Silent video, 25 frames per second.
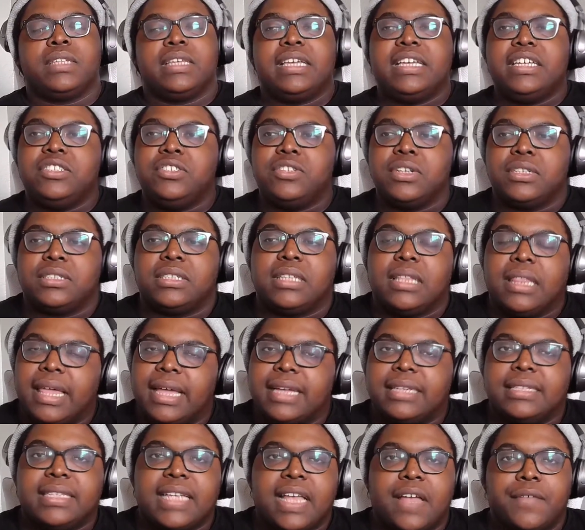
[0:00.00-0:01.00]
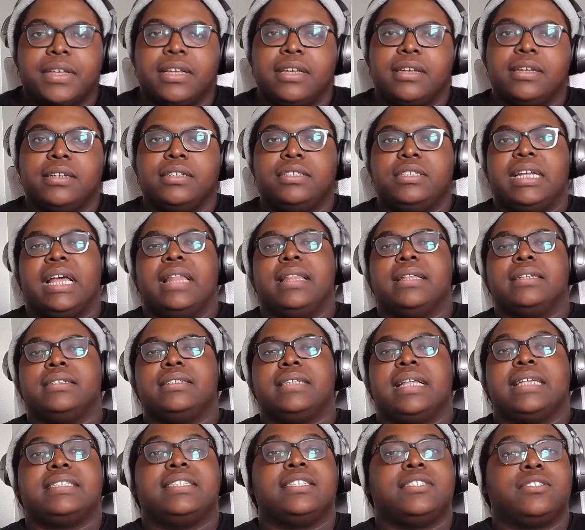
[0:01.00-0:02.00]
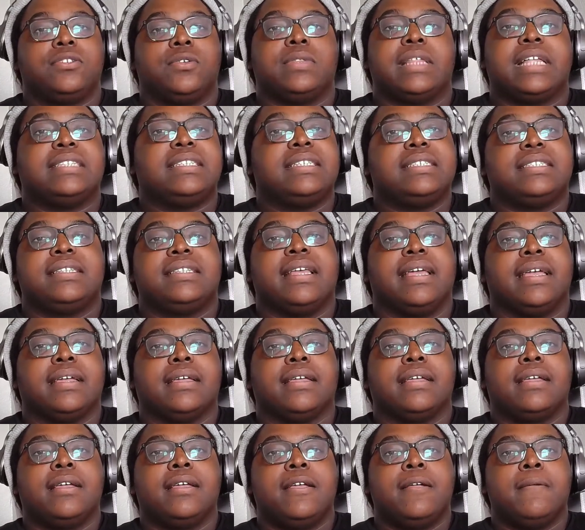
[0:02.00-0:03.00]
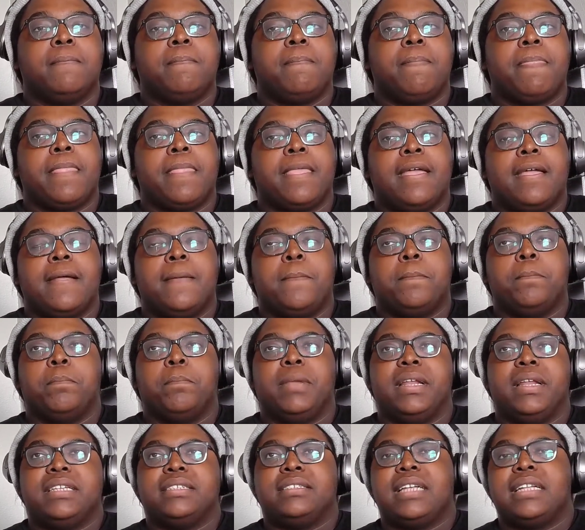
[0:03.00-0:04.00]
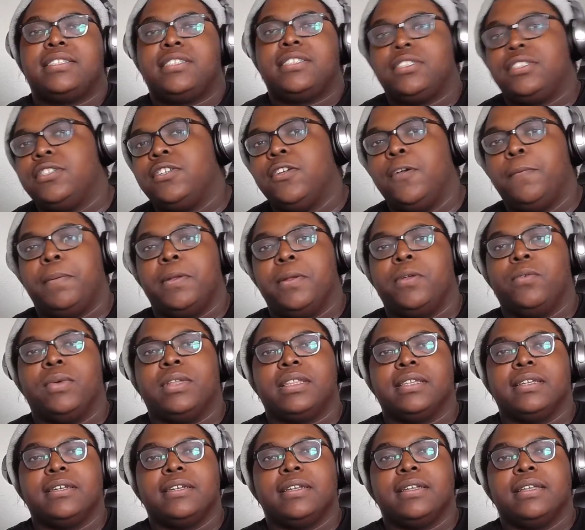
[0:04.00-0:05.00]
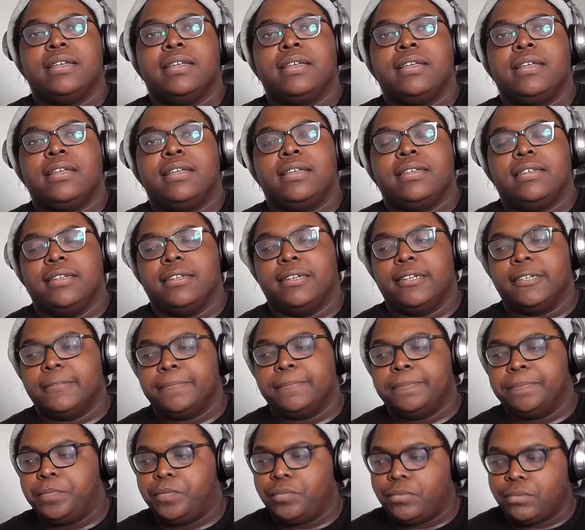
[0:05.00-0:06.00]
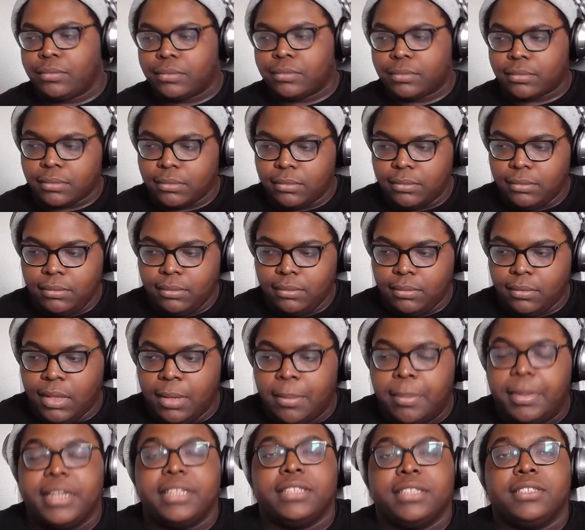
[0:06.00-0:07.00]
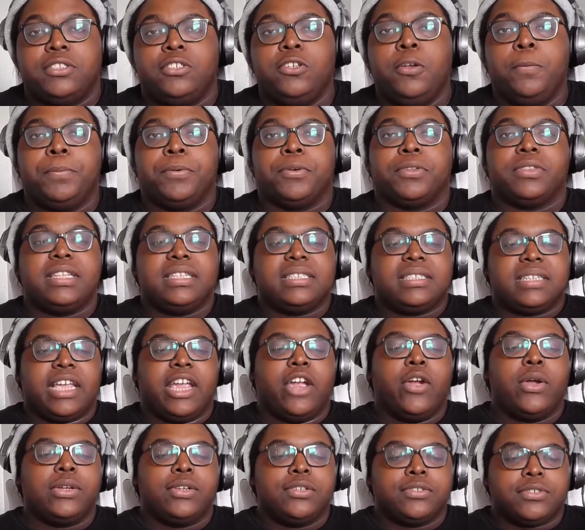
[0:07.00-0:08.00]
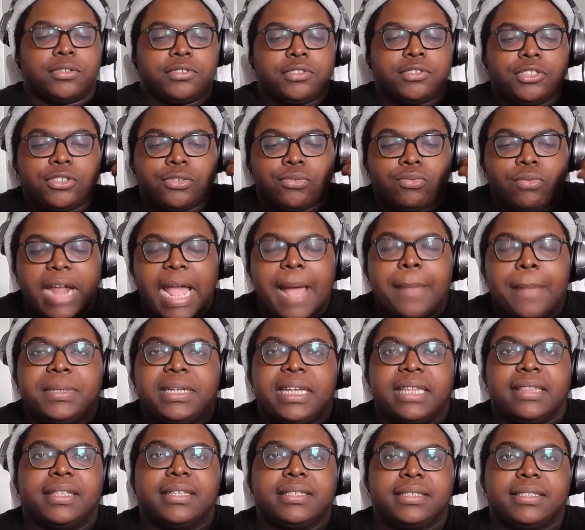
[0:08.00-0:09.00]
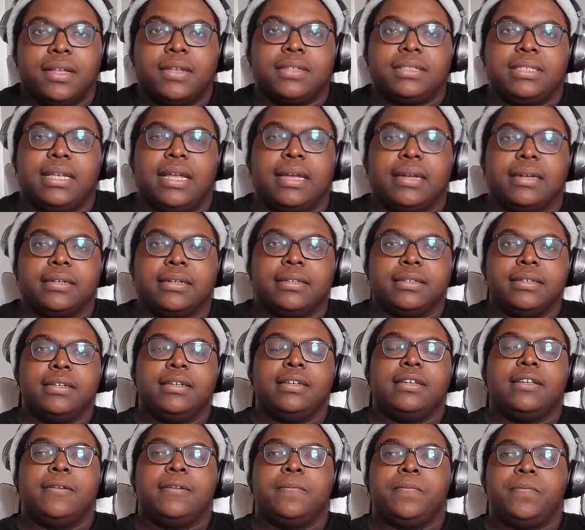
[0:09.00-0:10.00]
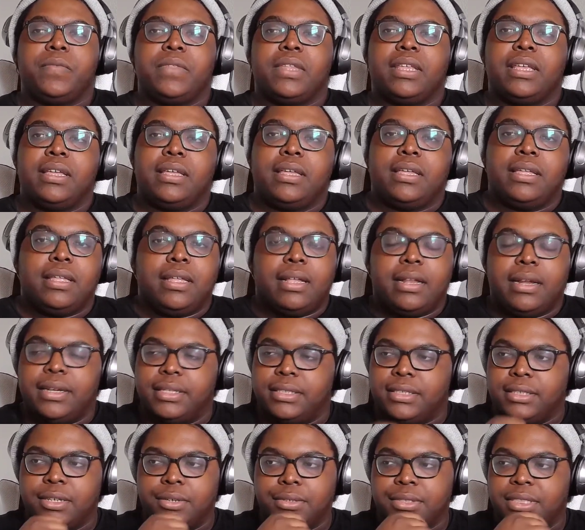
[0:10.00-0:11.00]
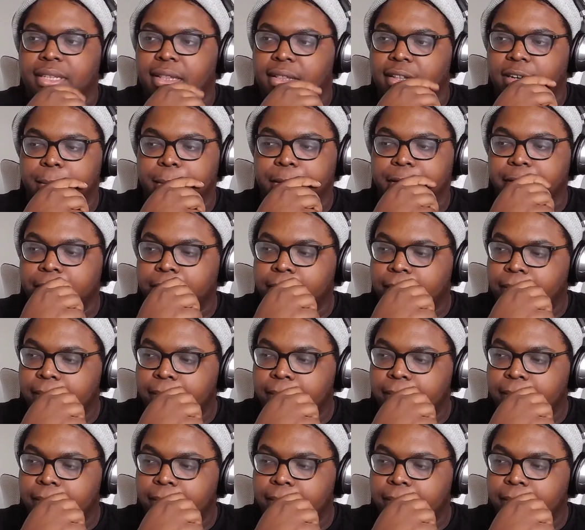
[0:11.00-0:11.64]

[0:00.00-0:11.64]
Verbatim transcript: He just likes having a good challenge. That's his, that's his thing. But he's not stupid with it, you know? But in Super, these characters are trapped in the Cell Saga. And it's so silly to me.